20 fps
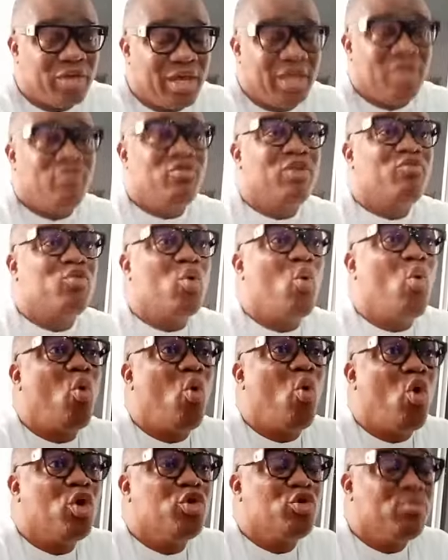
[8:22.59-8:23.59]
And even if
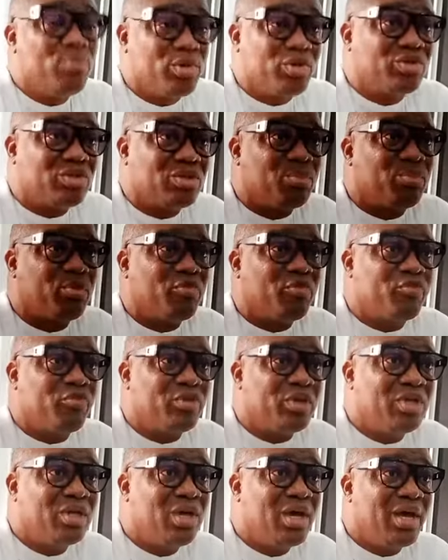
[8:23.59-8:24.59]
we owe you municipal
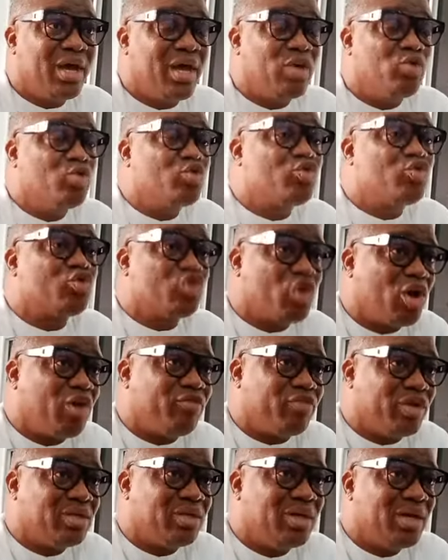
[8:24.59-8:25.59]
fee and you
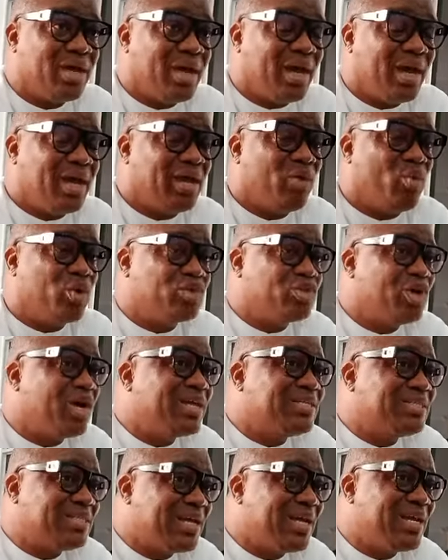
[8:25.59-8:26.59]
serve it and it was not
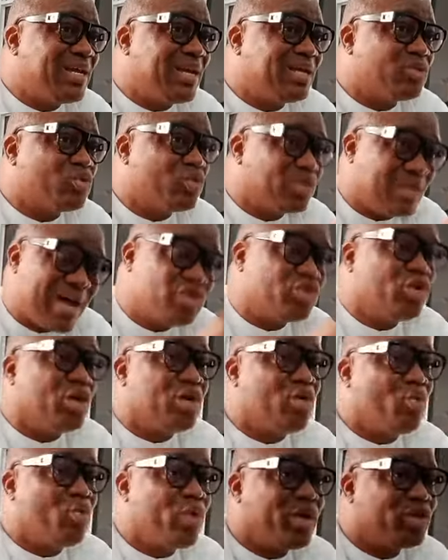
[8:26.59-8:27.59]
attended to, that's
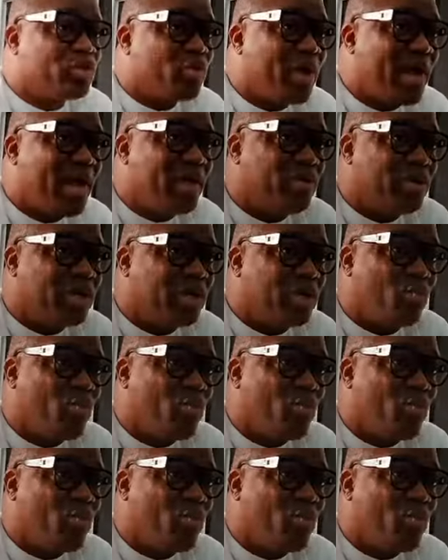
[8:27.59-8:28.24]
not the way to handle it.